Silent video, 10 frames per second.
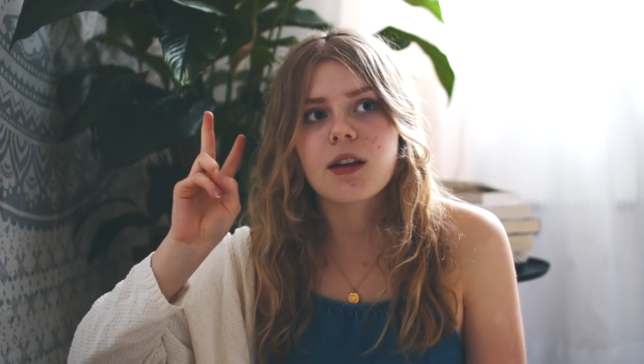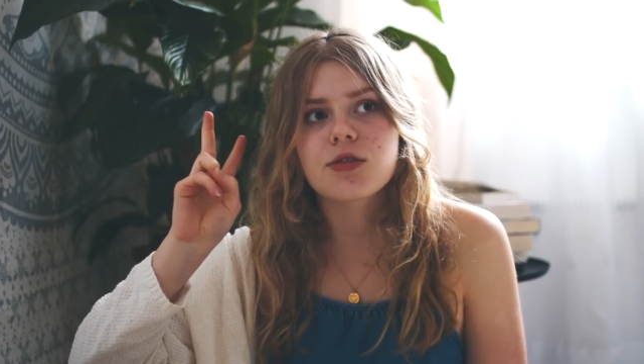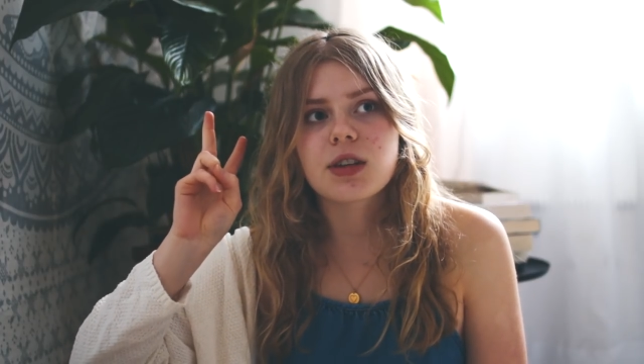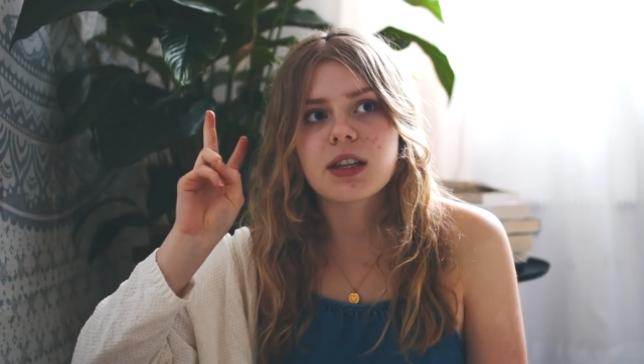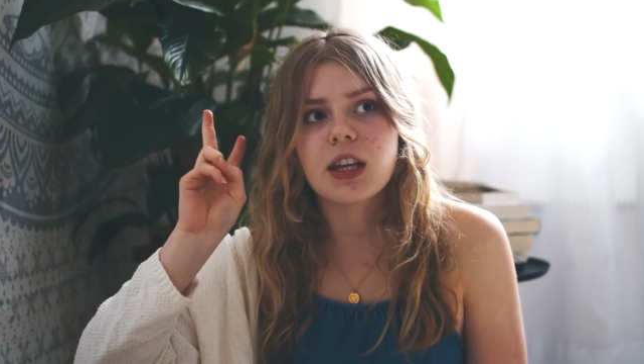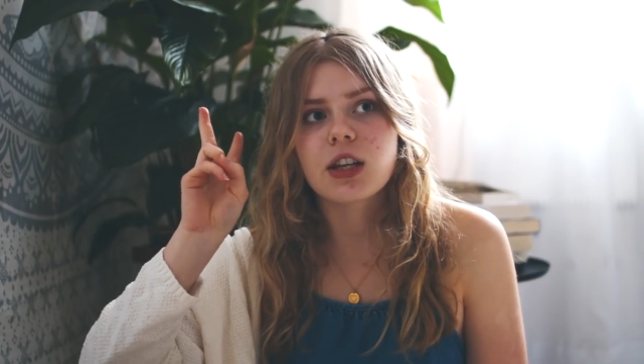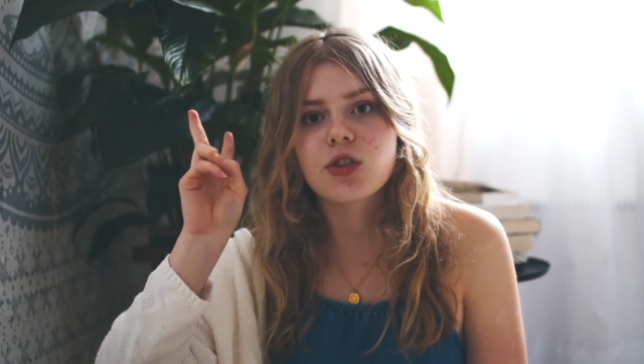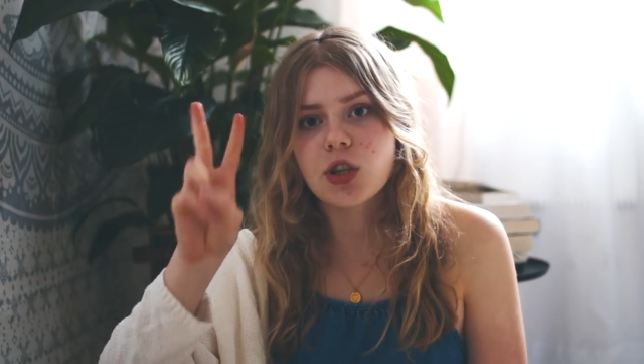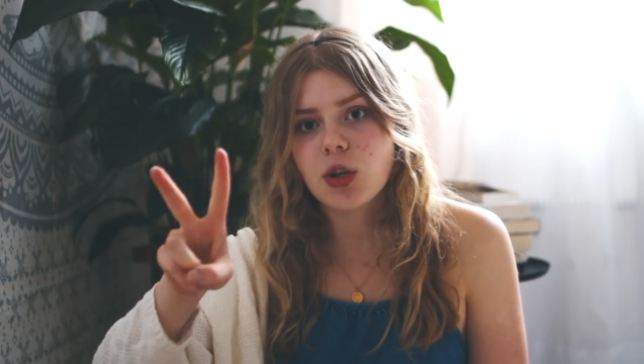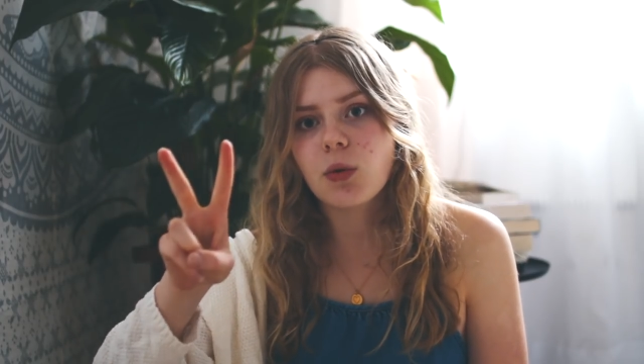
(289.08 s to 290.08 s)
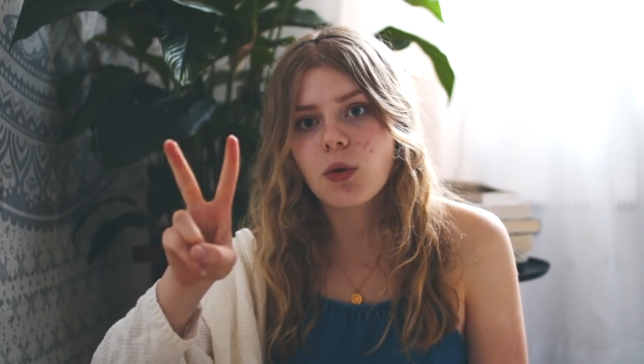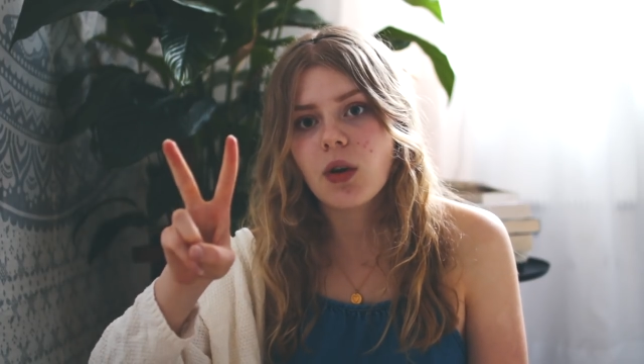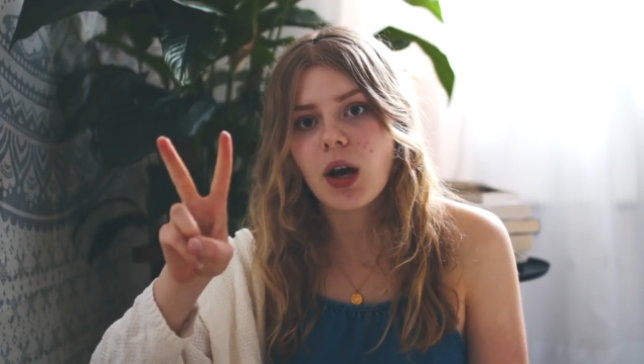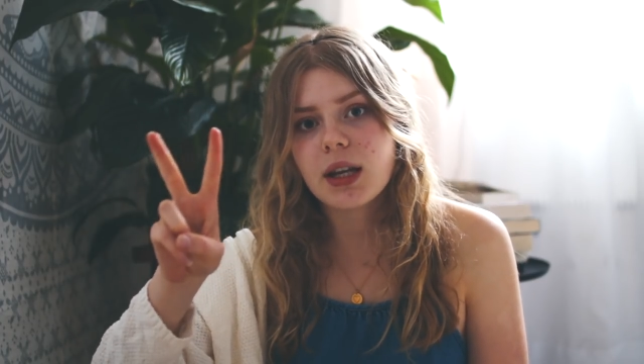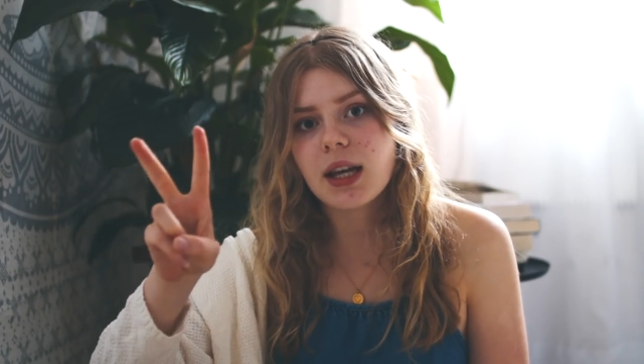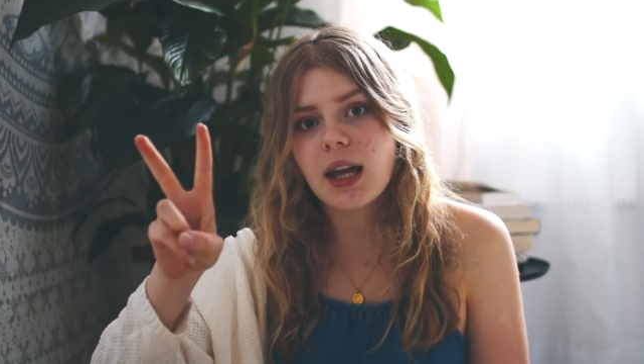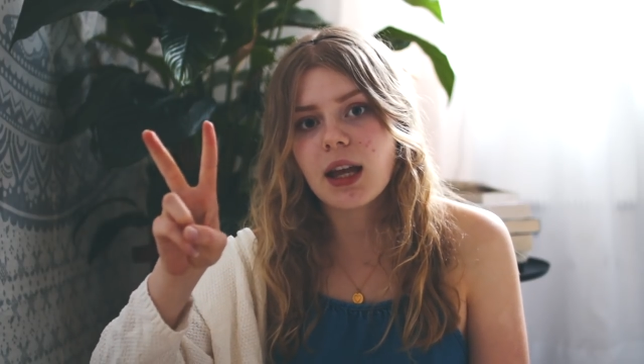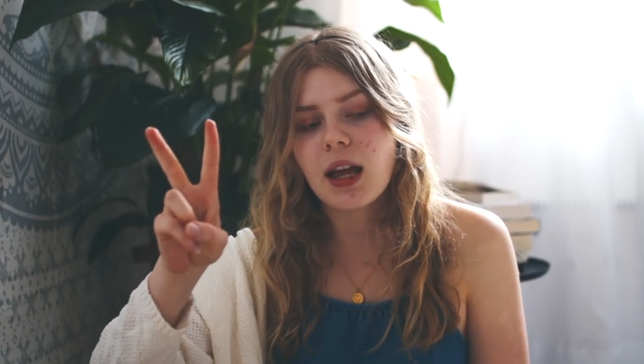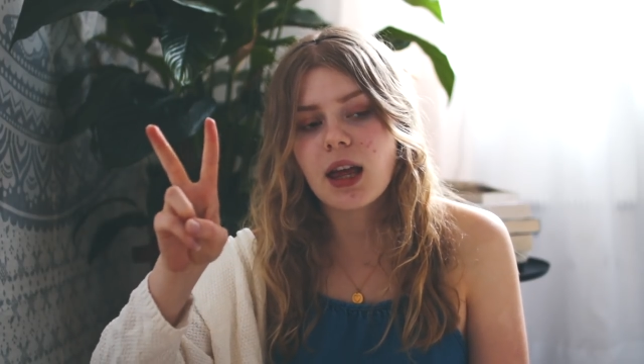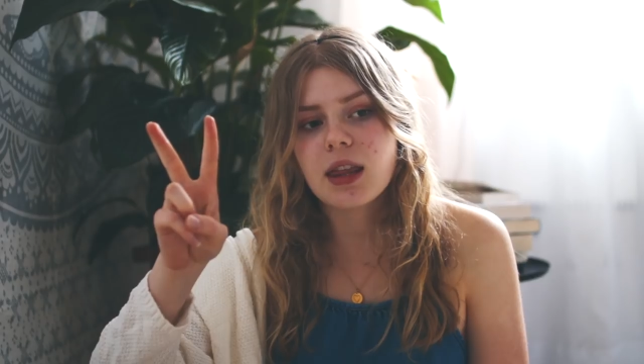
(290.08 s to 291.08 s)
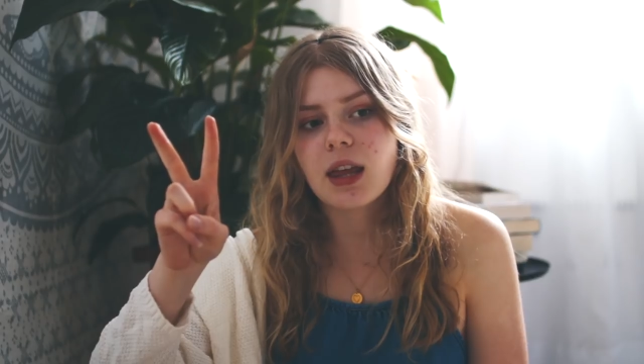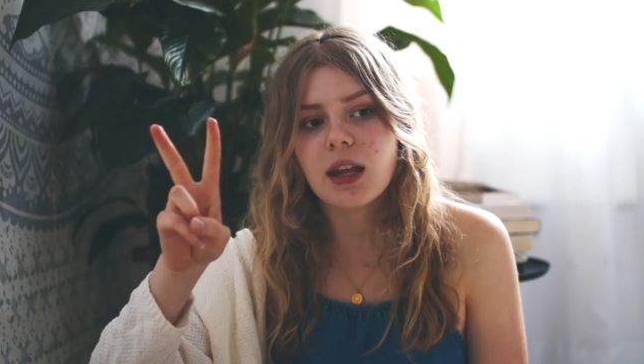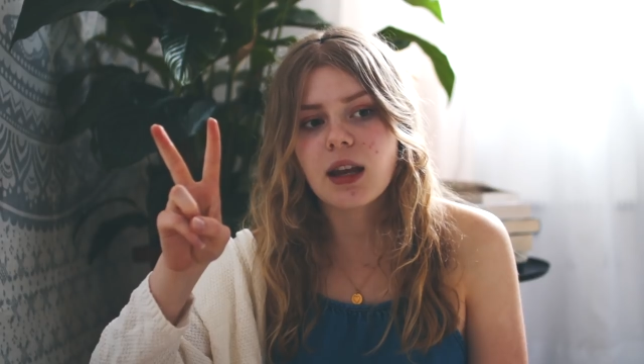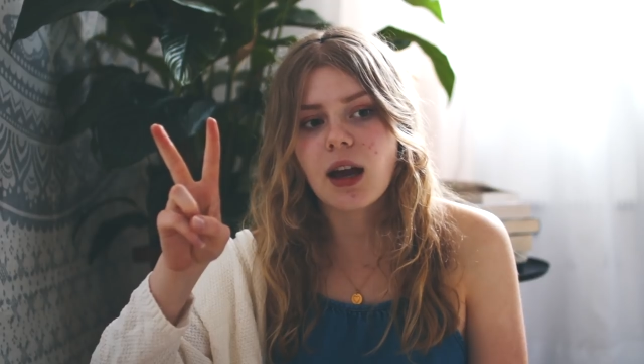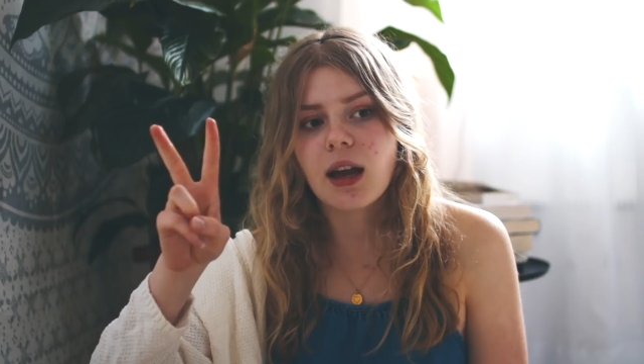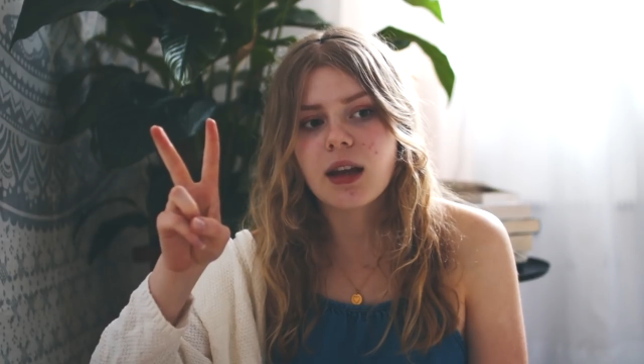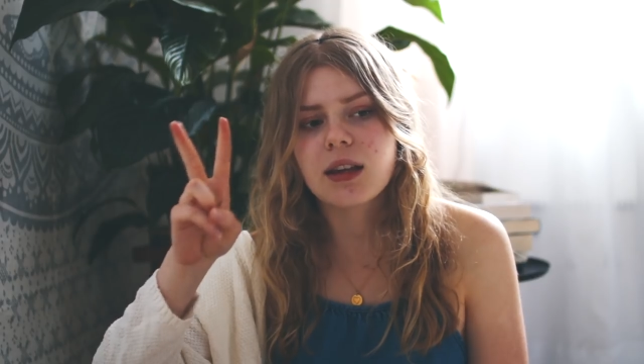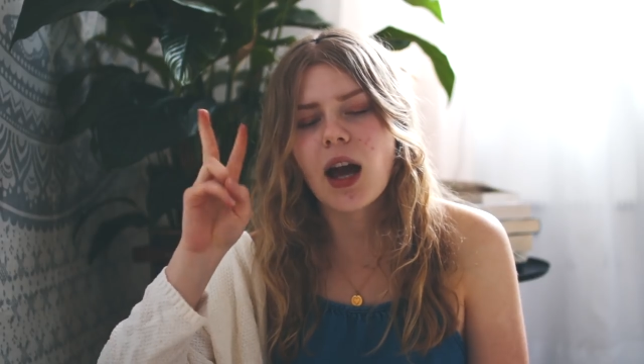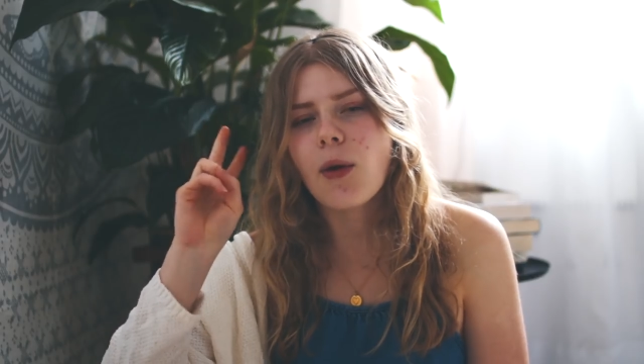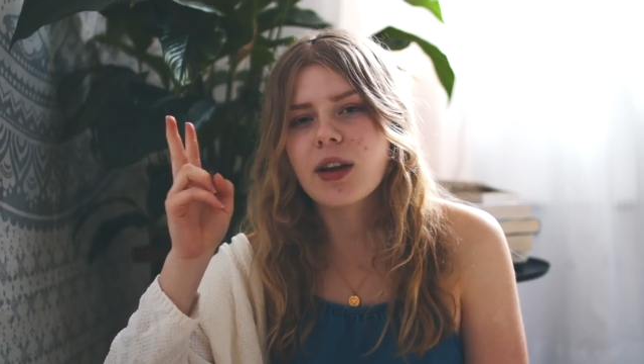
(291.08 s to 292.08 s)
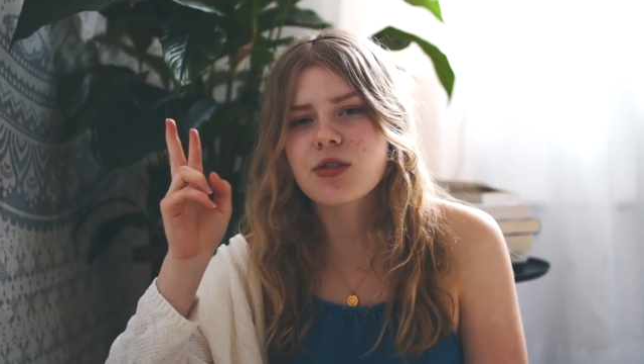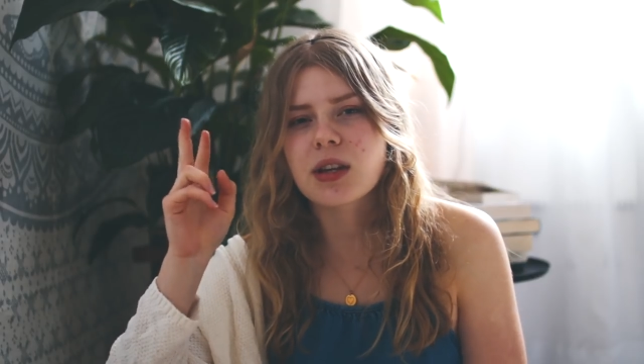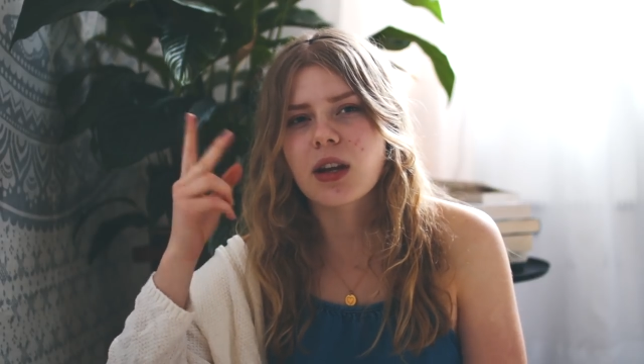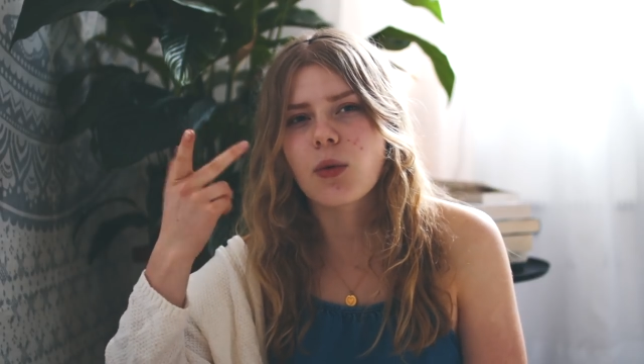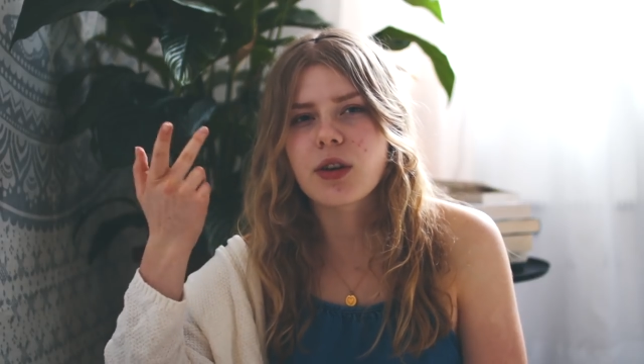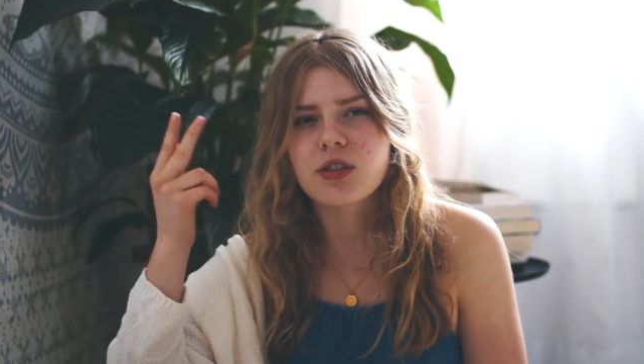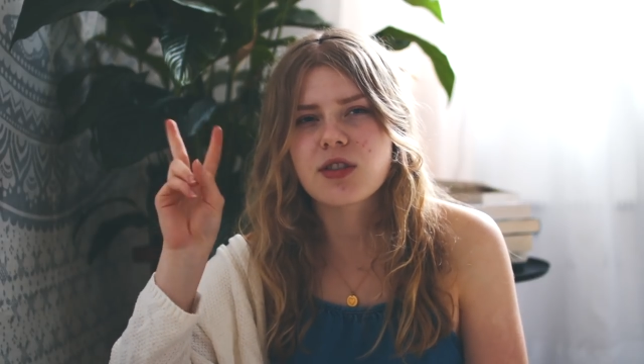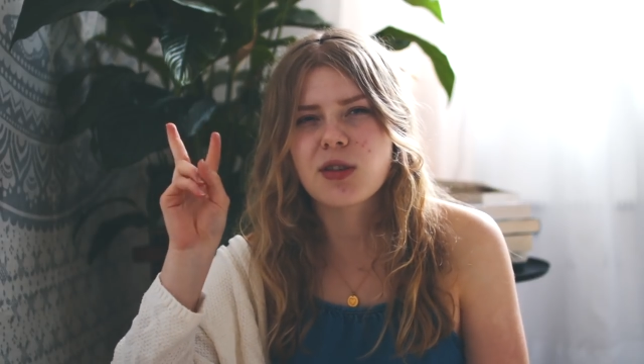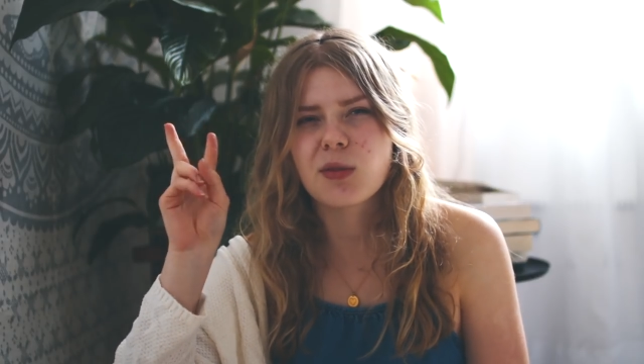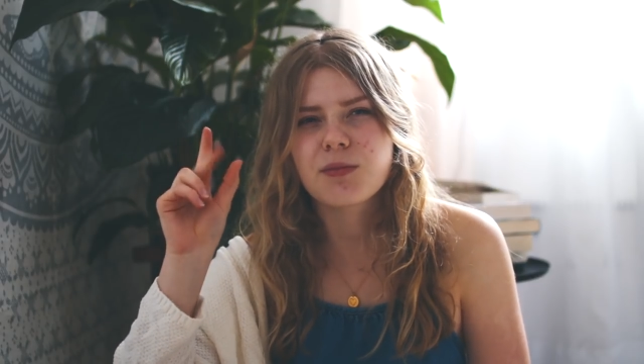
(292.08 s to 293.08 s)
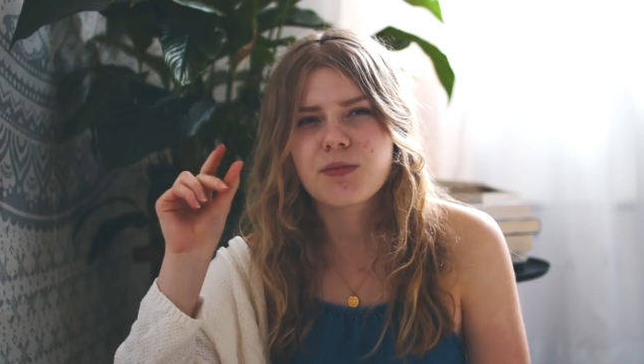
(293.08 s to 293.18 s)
drinking 2 a day, and then now I drink 1 to 2.